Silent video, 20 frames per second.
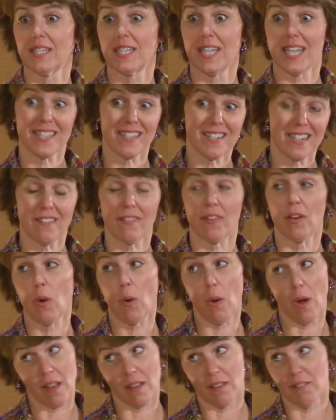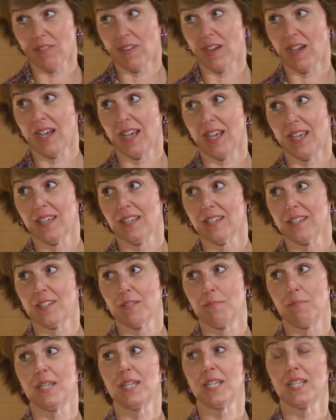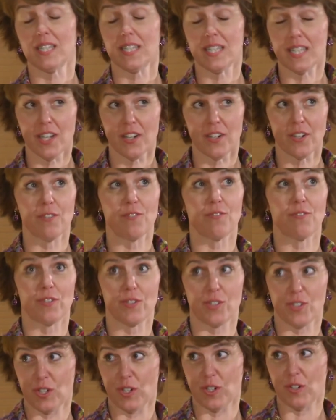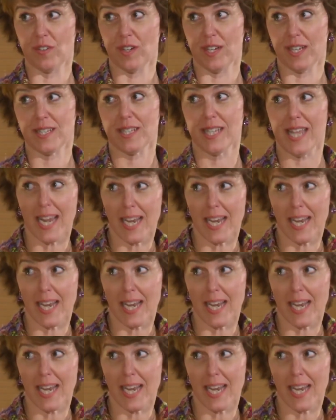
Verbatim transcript: doesn't even qualify to be considered for service,